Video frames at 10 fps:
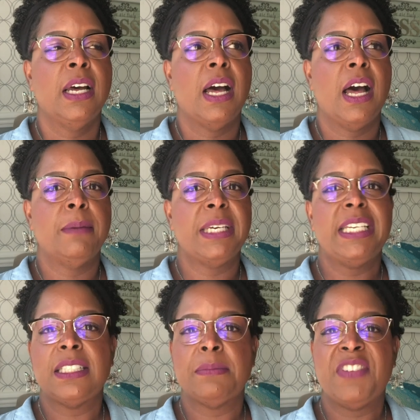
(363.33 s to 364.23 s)
um, it
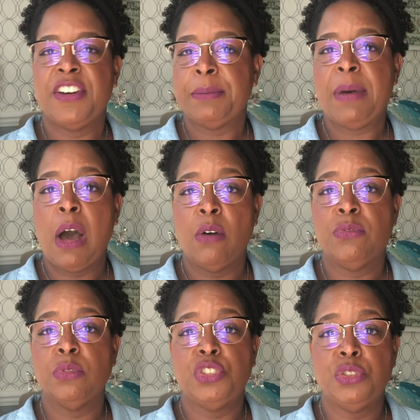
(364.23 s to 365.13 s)
is a very
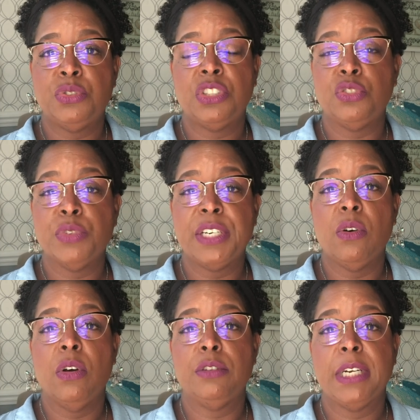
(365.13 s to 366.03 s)
powerful juice to drink
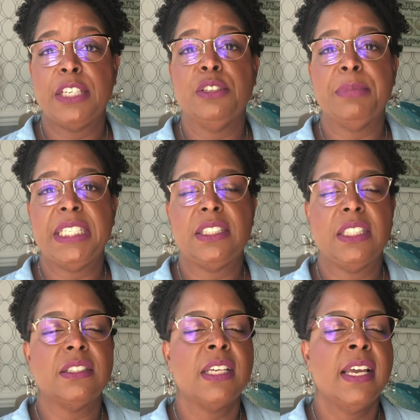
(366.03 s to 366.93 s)
on a regular
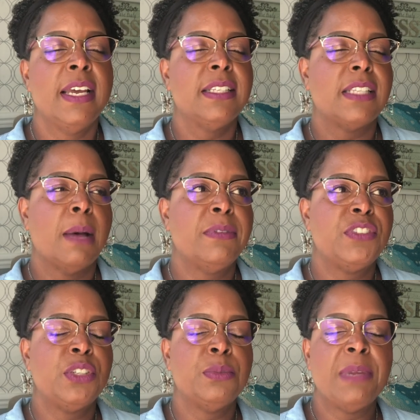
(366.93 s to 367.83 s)
basis. Some of
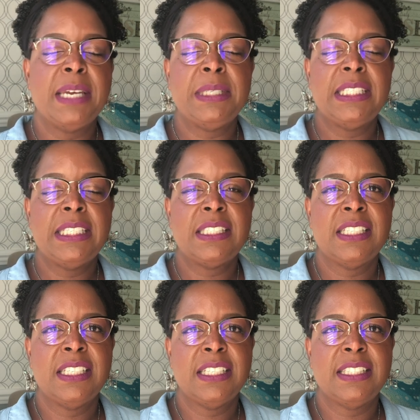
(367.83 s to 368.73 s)
you may be
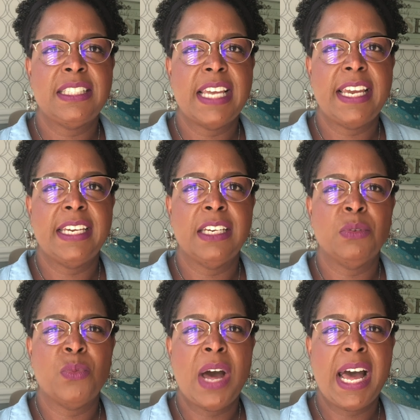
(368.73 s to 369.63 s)
listening and saying,
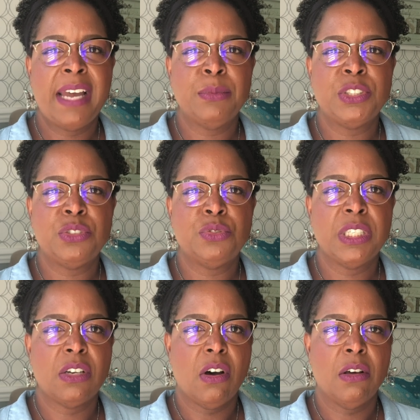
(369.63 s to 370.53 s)
why would you
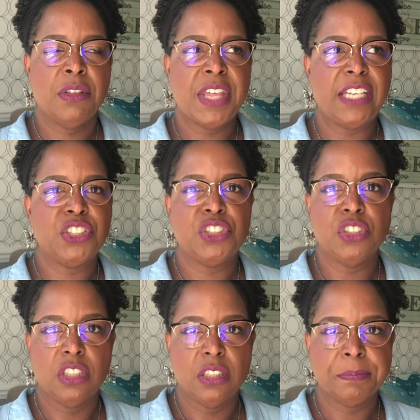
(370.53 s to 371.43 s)
drink all of that
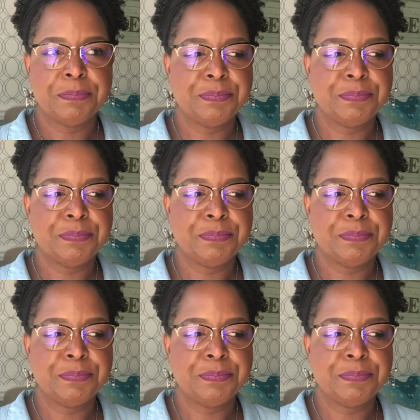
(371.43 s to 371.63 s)
sugar?